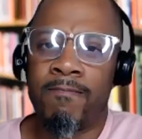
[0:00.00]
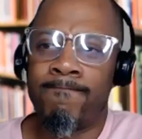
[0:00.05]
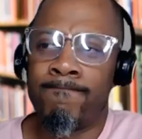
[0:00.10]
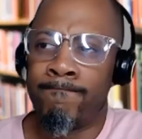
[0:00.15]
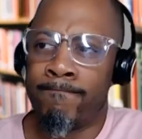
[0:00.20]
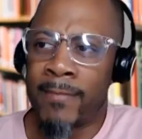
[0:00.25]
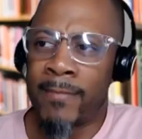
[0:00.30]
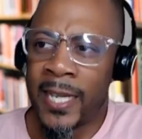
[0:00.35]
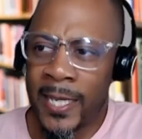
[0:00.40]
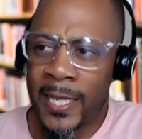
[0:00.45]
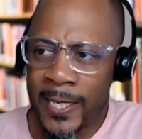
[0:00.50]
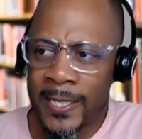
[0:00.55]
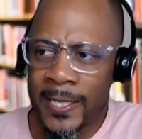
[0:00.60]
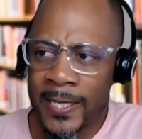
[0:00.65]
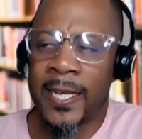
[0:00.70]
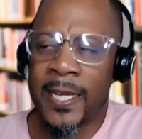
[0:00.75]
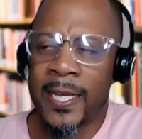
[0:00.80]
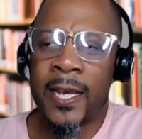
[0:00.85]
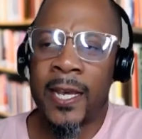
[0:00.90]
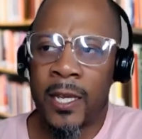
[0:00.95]
Many
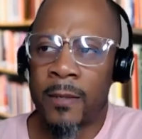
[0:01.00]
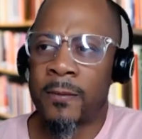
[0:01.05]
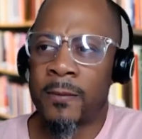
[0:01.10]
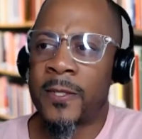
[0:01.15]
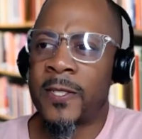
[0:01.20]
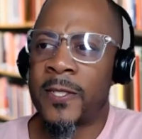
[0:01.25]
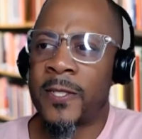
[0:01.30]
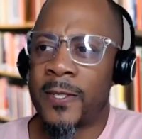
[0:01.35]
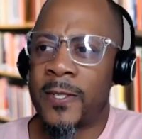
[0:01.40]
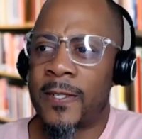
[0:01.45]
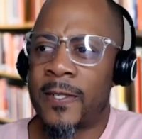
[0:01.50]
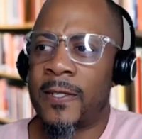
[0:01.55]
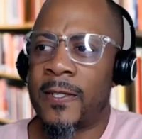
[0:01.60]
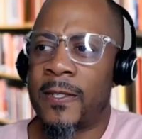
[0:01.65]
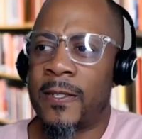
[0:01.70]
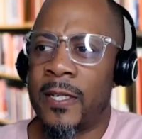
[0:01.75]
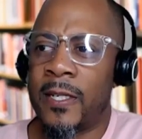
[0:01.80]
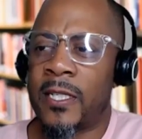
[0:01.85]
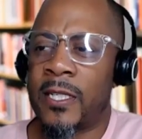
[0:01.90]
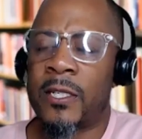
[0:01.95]
times
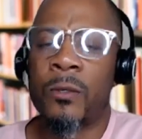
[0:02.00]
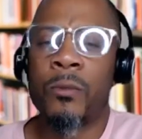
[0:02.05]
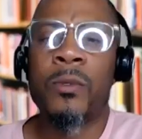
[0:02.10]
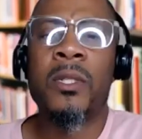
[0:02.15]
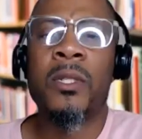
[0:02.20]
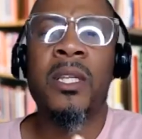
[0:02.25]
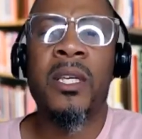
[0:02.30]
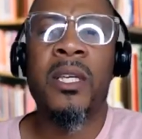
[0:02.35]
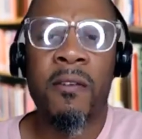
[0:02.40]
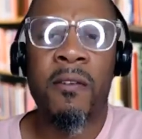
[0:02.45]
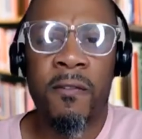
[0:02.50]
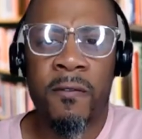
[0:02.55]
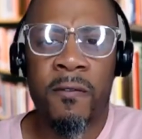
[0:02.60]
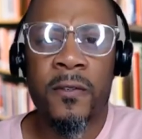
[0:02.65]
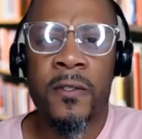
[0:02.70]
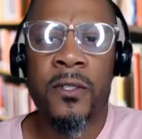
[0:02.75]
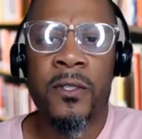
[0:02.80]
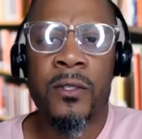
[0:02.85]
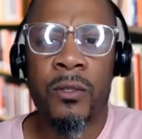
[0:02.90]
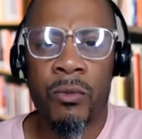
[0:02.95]
it's a relief
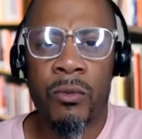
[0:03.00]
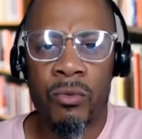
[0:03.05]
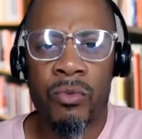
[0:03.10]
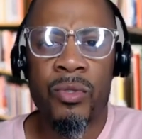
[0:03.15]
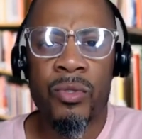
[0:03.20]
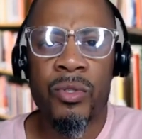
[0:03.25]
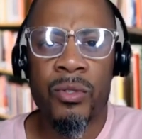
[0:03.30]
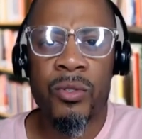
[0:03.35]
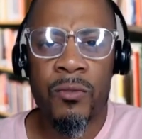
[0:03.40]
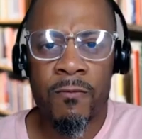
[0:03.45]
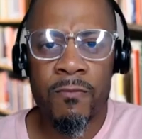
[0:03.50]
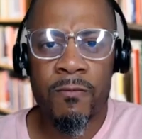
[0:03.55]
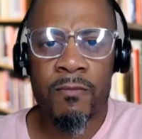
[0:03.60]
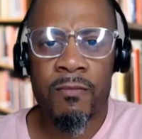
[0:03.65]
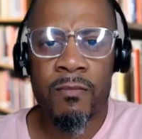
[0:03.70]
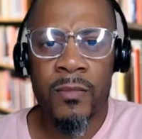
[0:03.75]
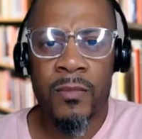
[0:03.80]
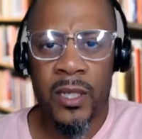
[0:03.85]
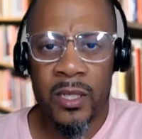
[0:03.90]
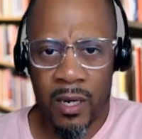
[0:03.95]
for students.
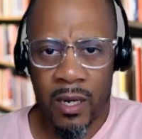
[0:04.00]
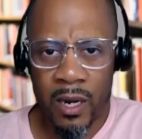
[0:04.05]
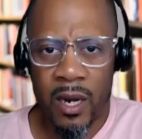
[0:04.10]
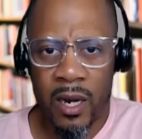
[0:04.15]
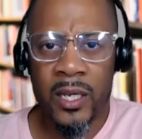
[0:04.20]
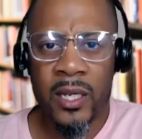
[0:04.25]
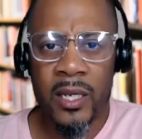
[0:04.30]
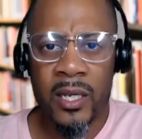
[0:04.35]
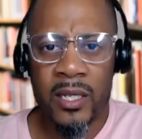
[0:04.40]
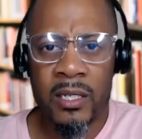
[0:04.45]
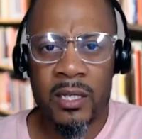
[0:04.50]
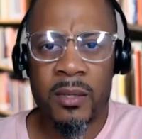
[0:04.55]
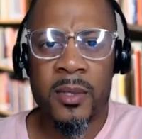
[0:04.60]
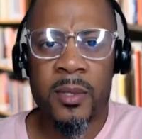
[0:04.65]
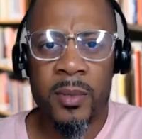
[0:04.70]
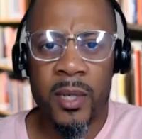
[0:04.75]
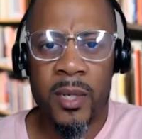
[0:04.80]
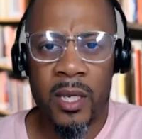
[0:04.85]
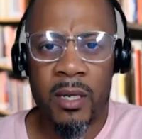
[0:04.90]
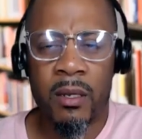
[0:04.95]
These are our kids I'm
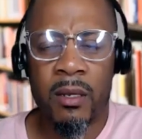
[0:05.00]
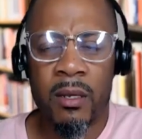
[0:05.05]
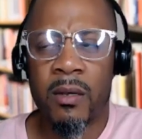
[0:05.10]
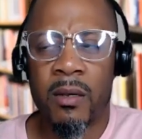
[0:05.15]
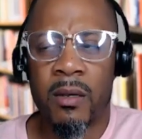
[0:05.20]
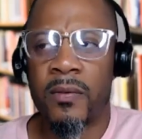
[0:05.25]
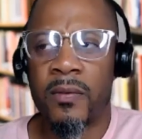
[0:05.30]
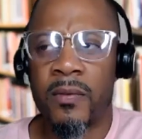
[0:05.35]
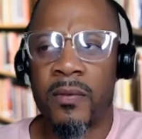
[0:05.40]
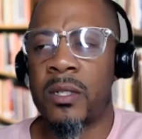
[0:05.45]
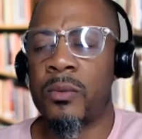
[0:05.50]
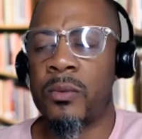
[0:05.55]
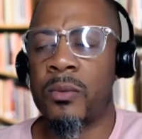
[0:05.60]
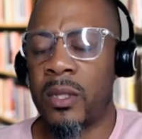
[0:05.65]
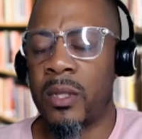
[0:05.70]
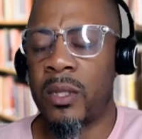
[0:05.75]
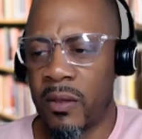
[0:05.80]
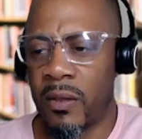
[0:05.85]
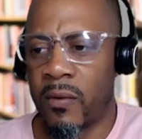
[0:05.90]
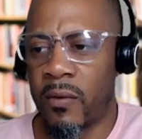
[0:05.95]
speaking of. It's a
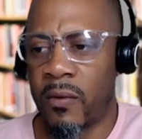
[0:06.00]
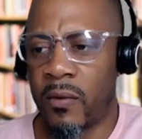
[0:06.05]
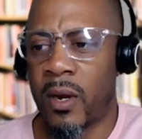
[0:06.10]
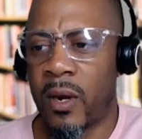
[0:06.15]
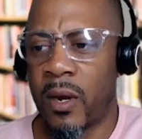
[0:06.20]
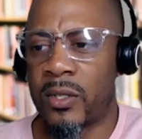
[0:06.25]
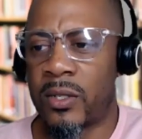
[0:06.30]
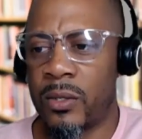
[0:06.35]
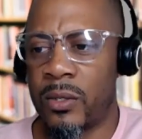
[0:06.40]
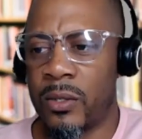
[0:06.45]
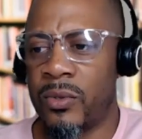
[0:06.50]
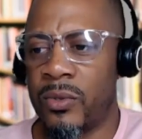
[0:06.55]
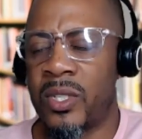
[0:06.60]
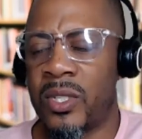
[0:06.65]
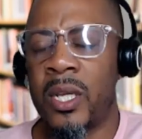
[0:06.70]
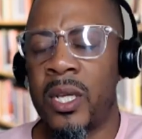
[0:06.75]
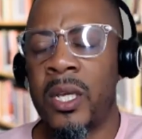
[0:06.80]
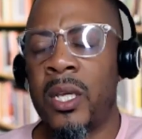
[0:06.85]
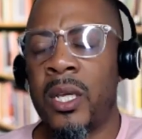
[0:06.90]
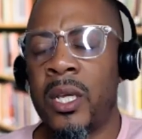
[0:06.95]
relief for our
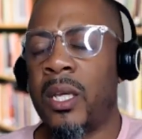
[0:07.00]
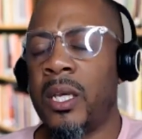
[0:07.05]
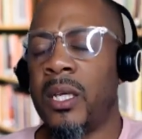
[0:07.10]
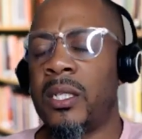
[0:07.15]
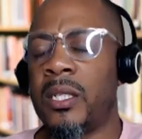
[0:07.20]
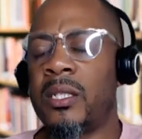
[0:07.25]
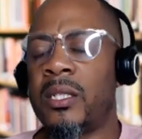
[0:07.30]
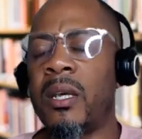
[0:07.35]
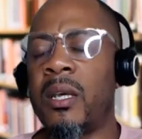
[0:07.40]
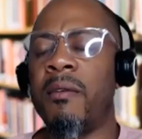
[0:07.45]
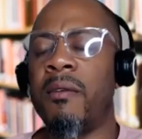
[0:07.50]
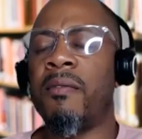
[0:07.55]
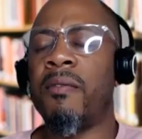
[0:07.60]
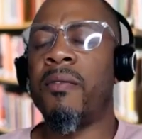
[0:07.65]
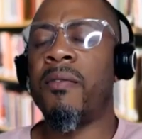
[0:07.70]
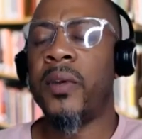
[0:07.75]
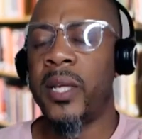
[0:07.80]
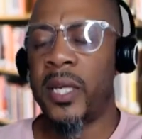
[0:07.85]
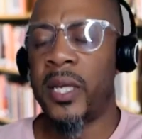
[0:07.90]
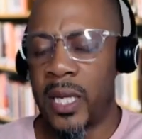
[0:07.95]
students. It's a
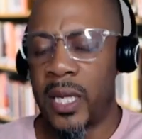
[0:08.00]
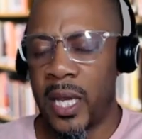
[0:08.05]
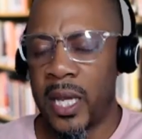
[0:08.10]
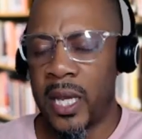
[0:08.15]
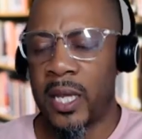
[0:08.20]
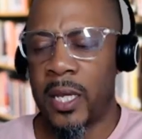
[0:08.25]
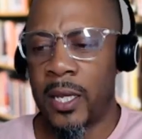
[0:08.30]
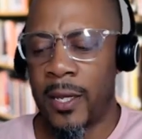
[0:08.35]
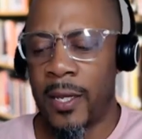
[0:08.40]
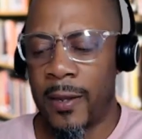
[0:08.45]
free day.